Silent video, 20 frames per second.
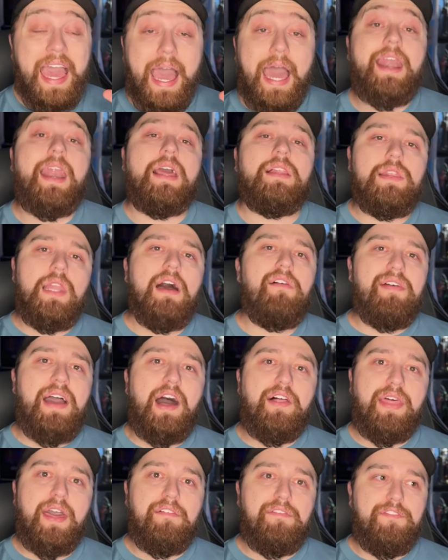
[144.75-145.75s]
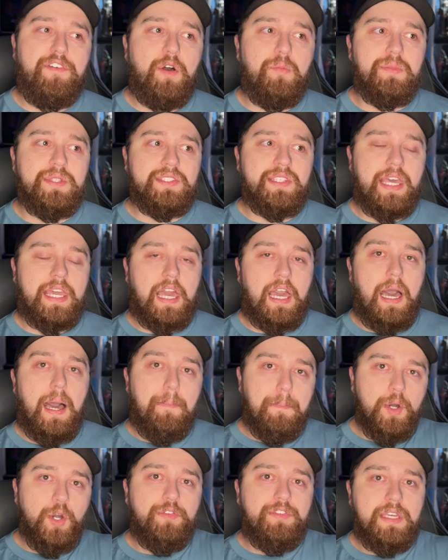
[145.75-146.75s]
And I love how that film is like
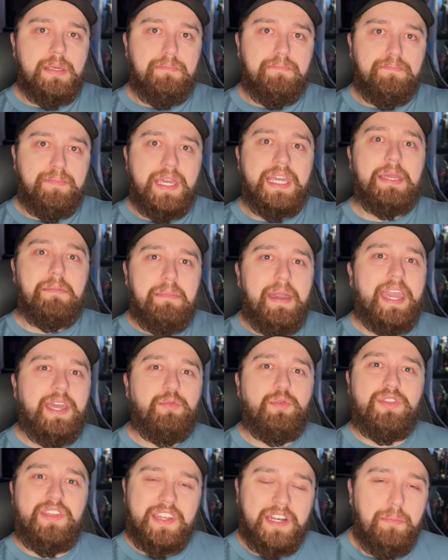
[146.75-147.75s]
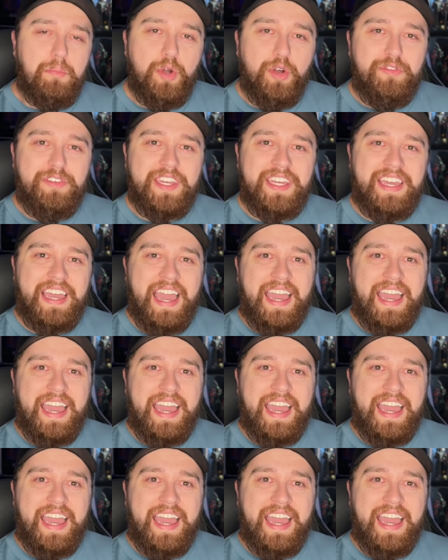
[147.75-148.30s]
a movie being made within a movie.